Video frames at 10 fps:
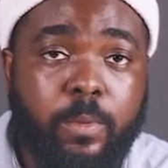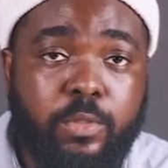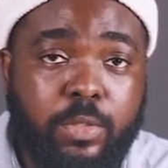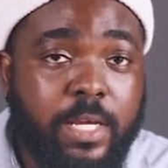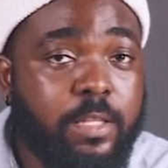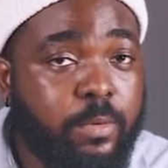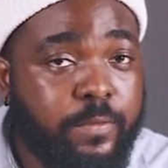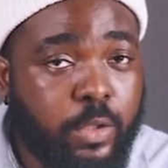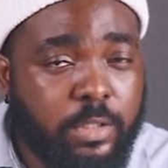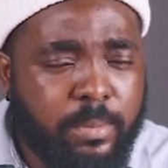So now that we've
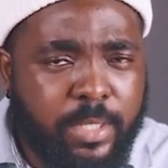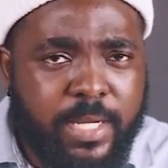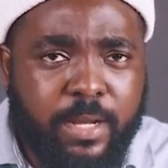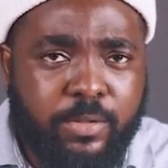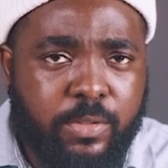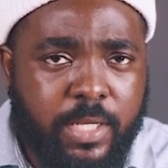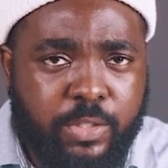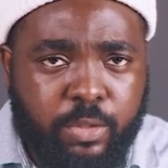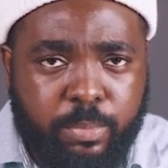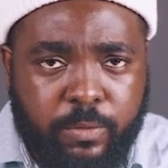talked about how to get
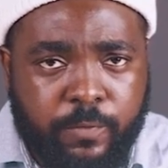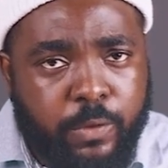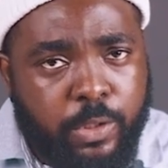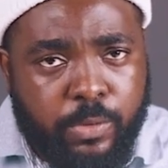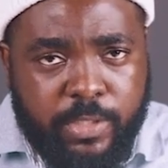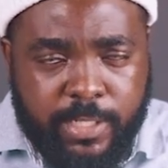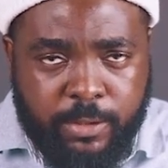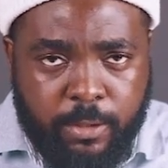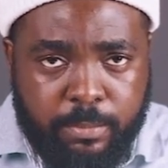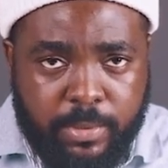your portfolio set
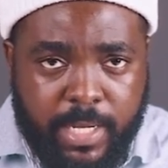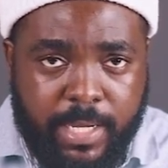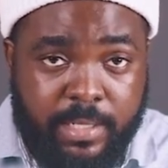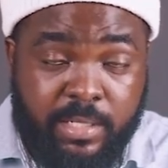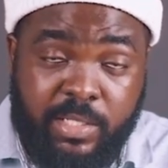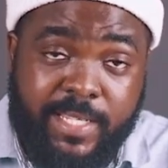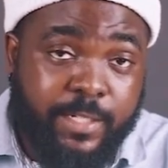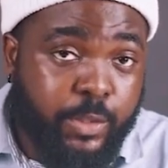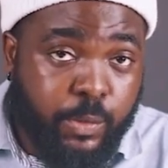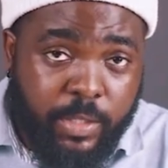up and start
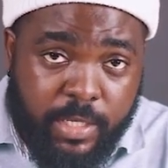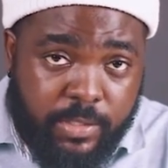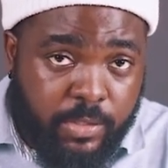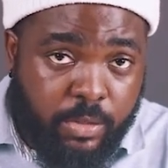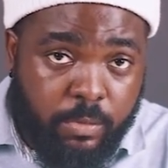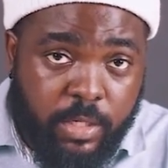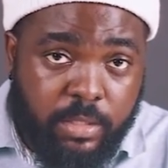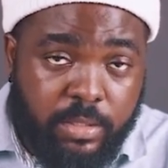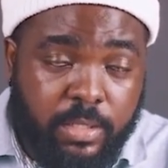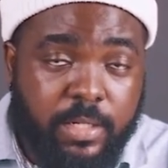showcasing your
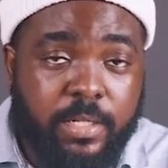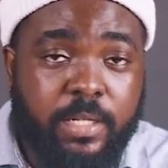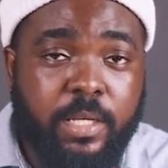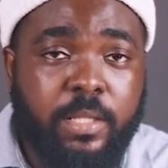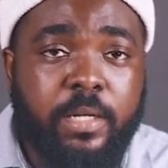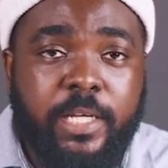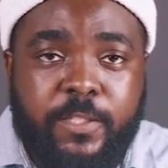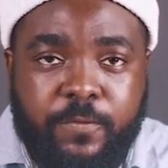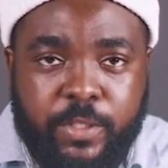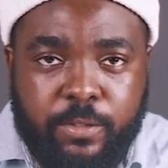work. In the
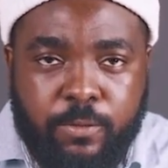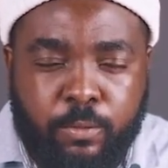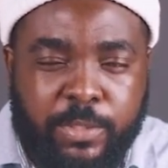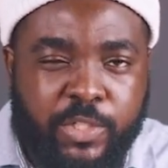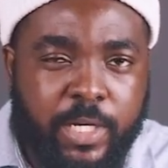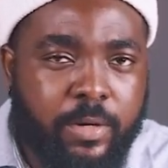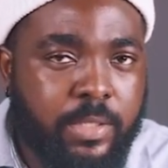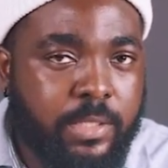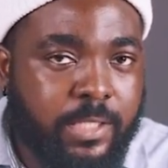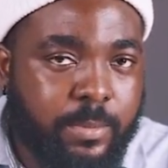next video, we'll be
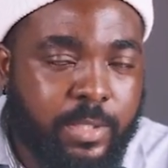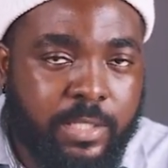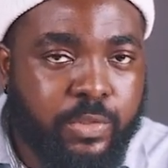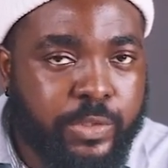sharing tips and